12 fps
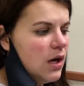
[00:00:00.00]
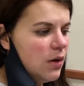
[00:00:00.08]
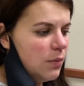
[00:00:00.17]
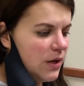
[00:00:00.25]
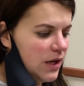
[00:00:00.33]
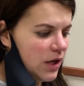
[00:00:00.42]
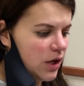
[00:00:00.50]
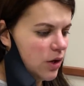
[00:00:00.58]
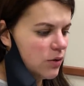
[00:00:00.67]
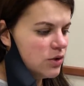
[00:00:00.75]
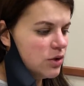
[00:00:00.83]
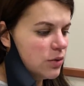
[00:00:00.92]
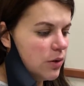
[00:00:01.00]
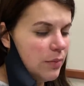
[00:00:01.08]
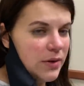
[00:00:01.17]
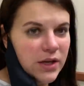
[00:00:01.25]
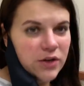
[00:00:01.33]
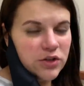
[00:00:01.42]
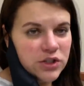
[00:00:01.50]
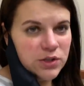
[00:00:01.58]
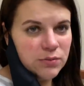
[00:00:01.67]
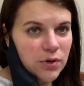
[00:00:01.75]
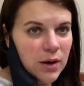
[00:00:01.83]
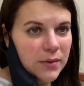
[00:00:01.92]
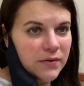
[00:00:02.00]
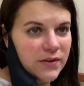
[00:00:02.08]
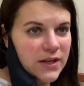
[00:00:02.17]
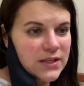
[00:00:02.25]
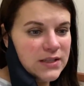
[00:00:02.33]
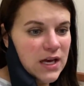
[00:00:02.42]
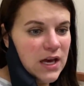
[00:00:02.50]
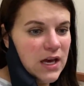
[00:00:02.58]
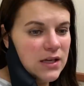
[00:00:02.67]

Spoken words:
we can go to a pediatrician probably for this.